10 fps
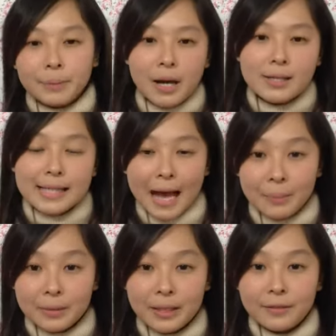Because
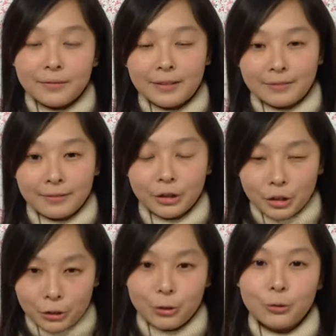I believe
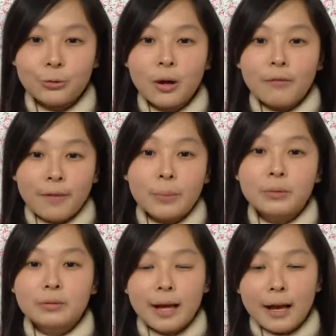the new
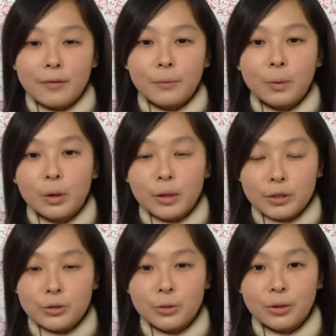vibrant life will
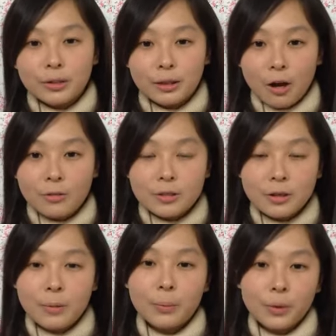ensure the
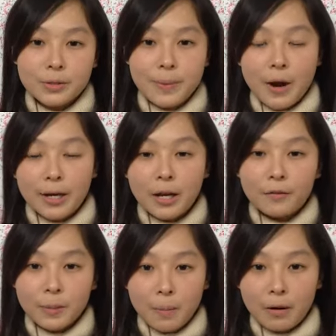long-term prosperity
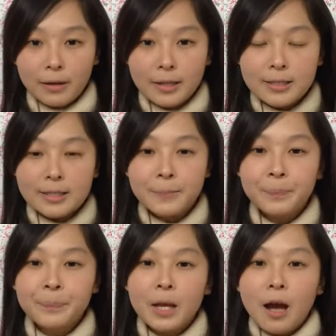of the market.
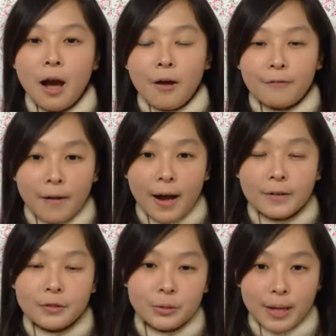
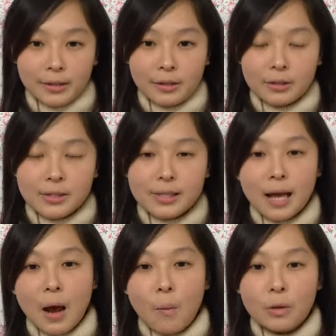5 to 8
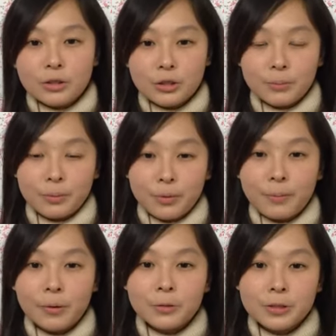years, I want to
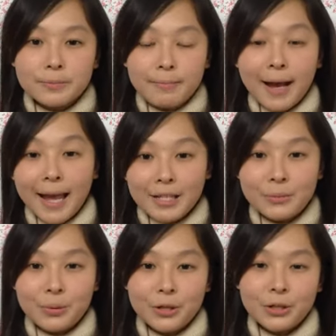promote my
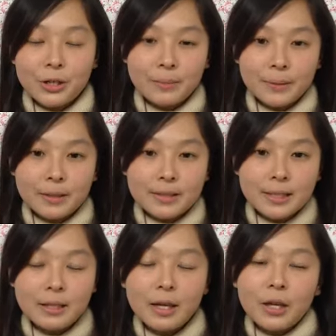anti-pressure
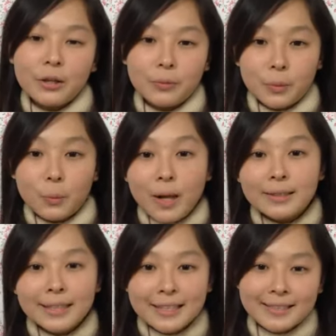ability through
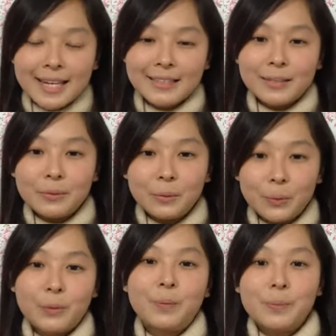widely contacting
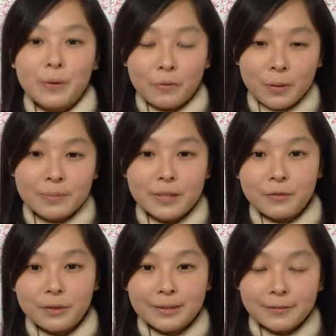with people from
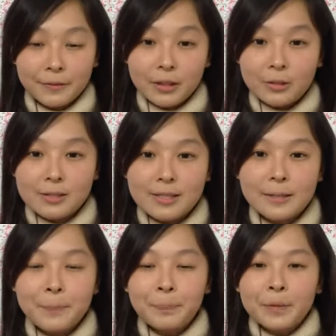different
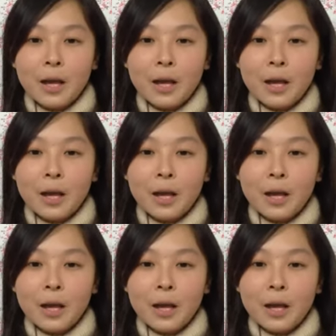fields.